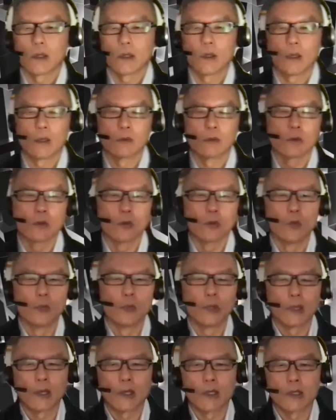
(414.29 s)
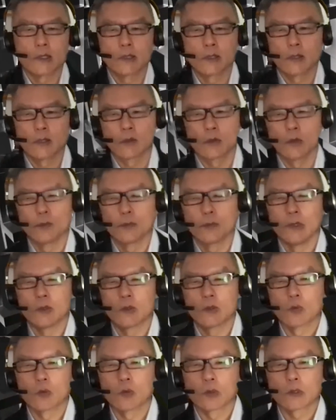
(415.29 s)
and globalize the company
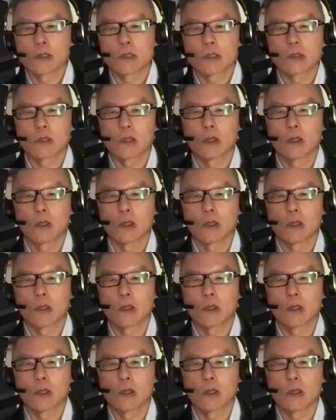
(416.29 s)
towards